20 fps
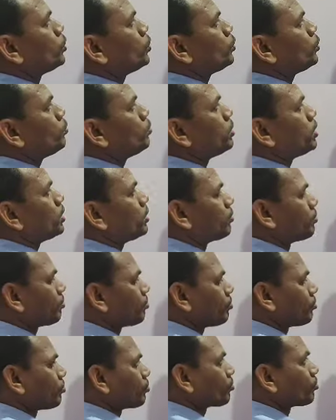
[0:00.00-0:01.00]
to be
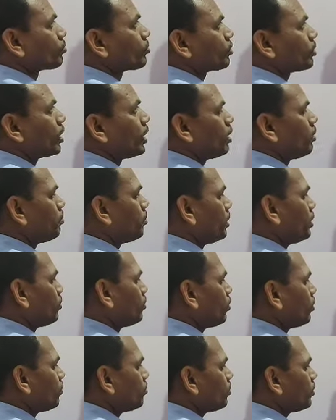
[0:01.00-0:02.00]
helping
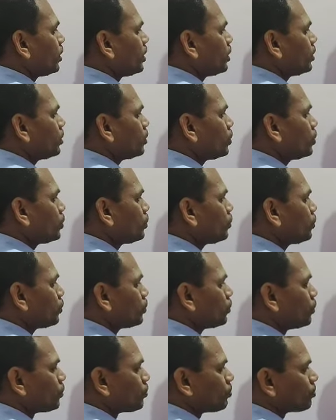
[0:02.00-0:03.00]
verb. Then to
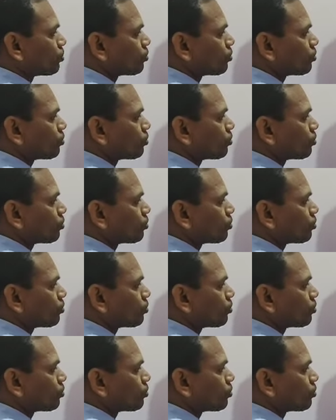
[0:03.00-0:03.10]
do,